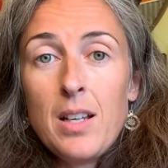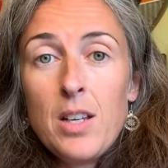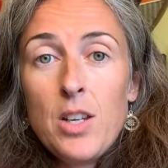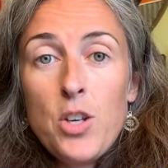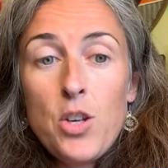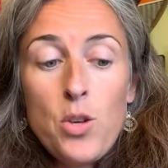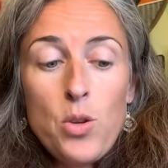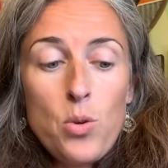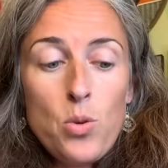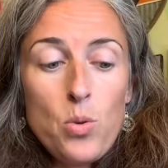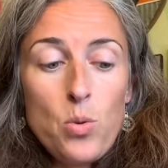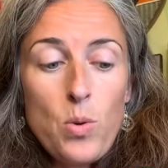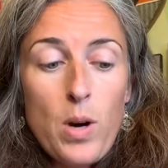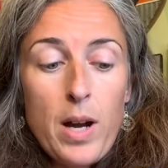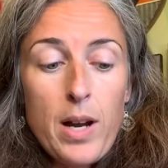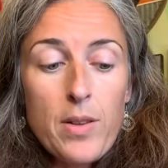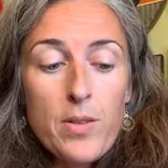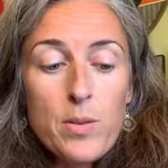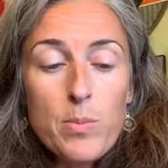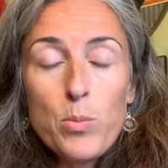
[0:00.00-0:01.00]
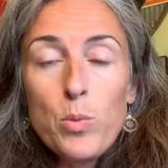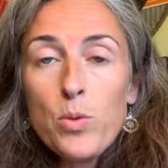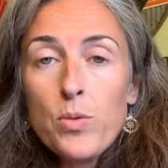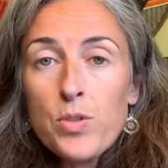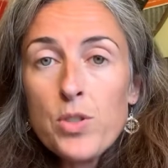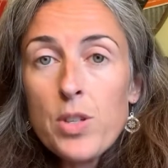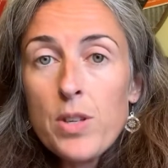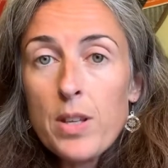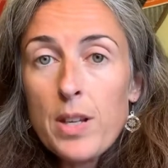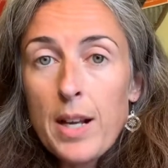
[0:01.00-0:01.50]
You either move
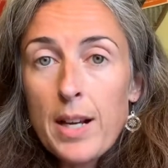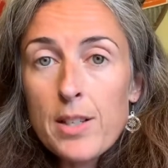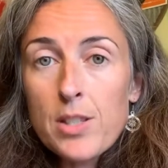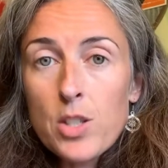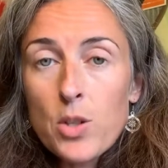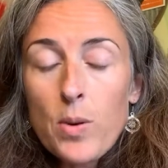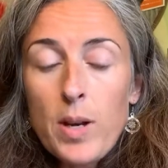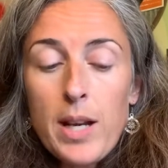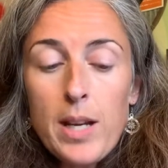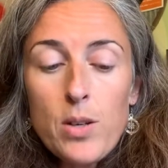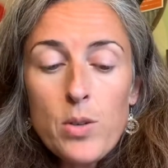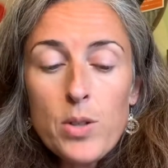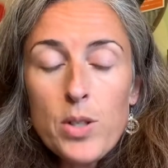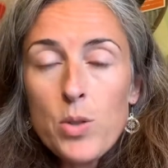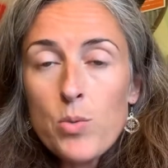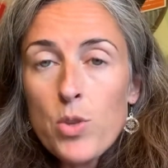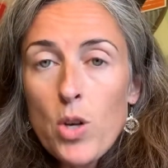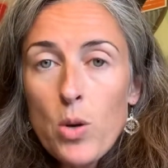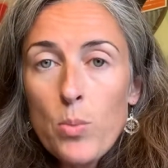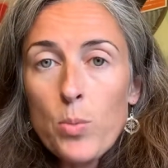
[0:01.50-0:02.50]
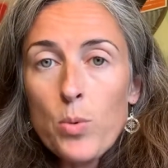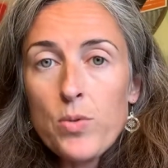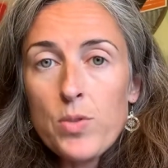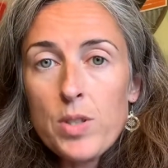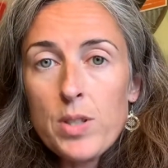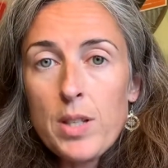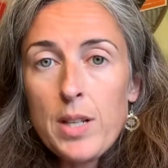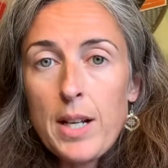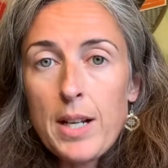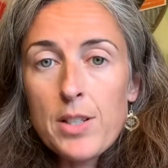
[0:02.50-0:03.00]
to the next grade or you don't move
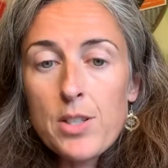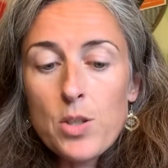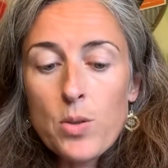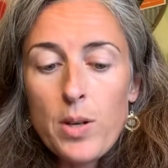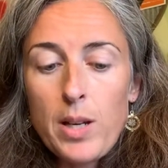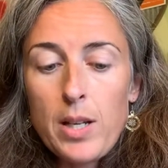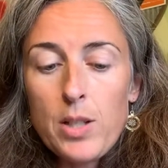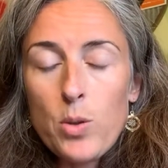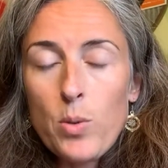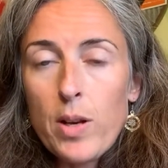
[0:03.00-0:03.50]
to the next grade.